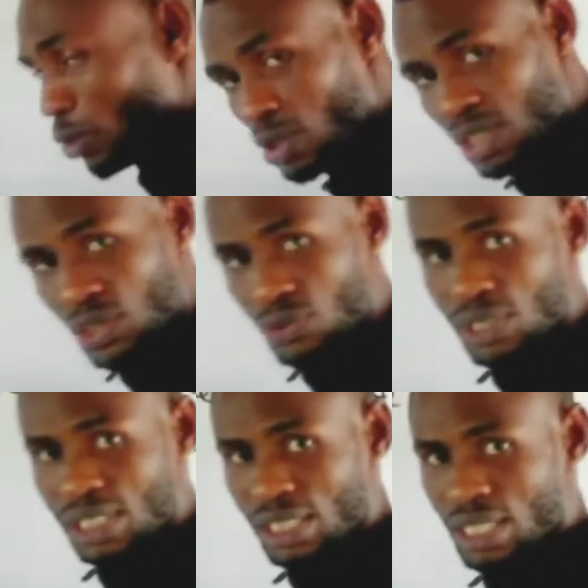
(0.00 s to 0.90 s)
on a
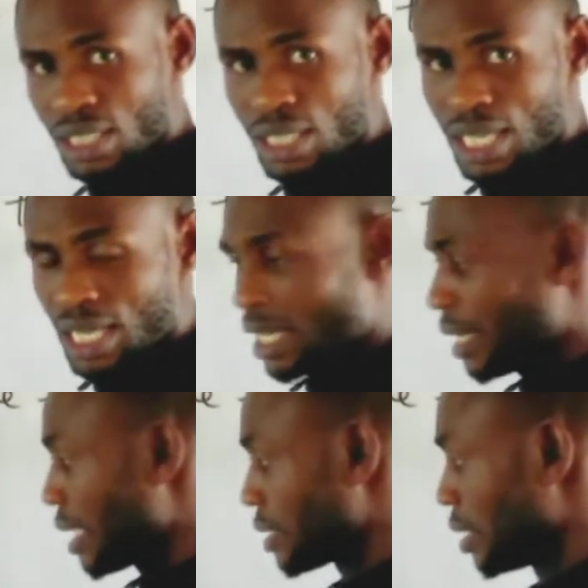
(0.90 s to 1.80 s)
straight line like
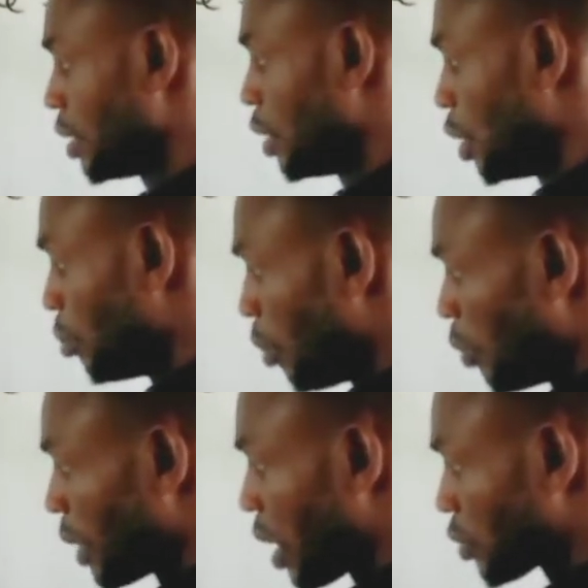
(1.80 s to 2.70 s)
that. But
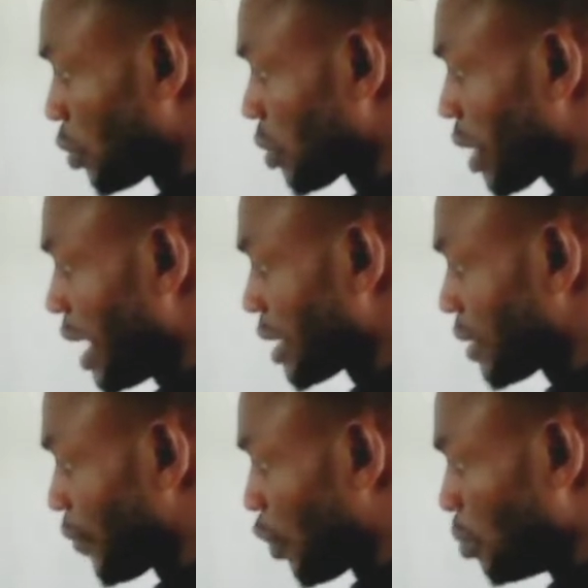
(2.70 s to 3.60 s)
we can also count
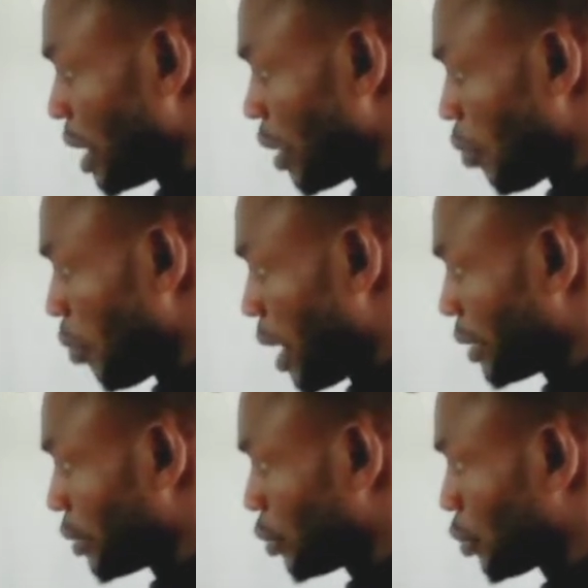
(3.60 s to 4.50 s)
from here
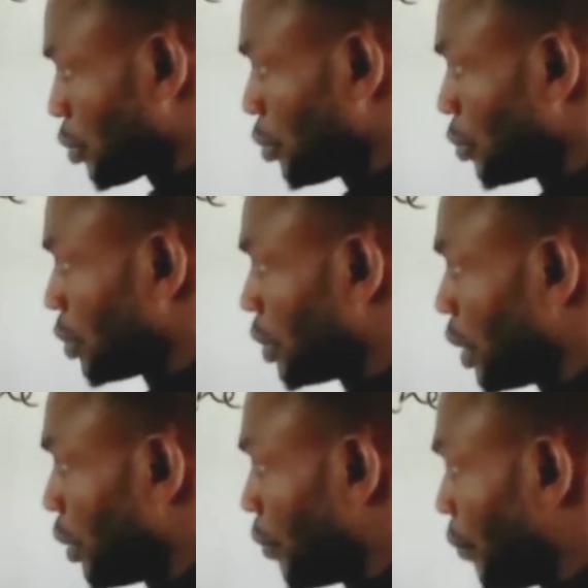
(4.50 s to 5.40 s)
1, 2,
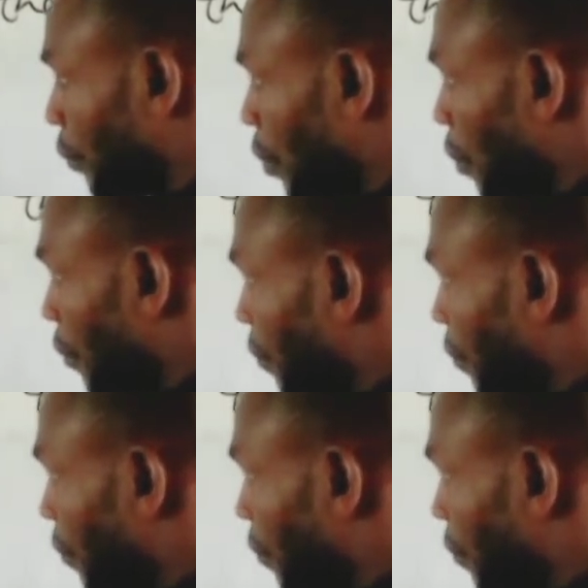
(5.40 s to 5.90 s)
3, 4,